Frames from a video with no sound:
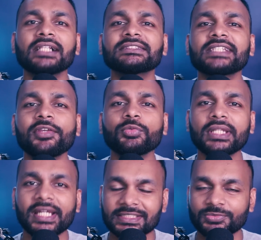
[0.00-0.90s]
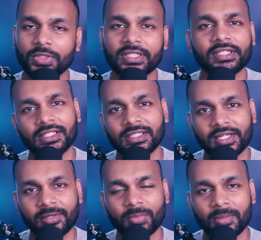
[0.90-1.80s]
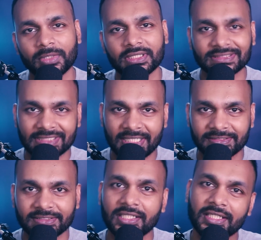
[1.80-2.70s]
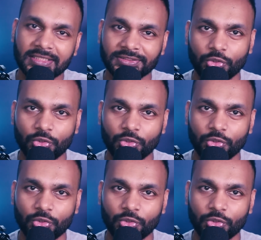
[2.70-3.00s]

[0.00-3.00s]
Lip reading: I'll see you in the next one. Till then, remember, science is